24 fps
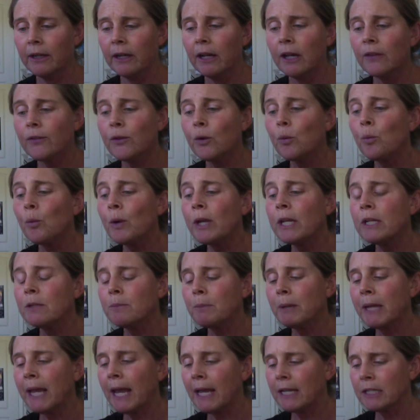The wind
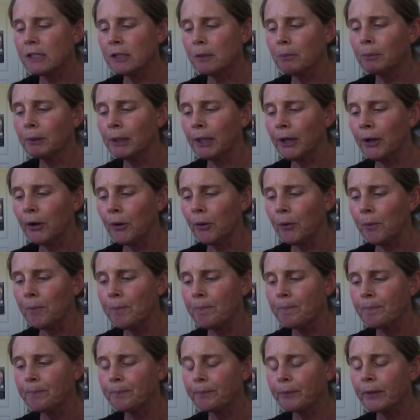began to blow.
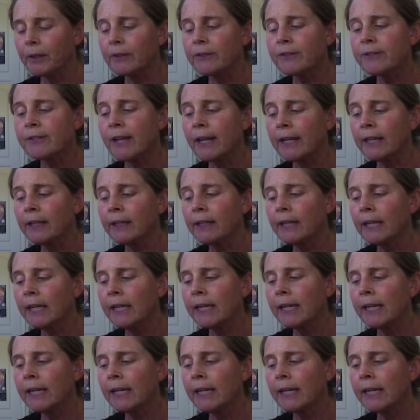Suddenly,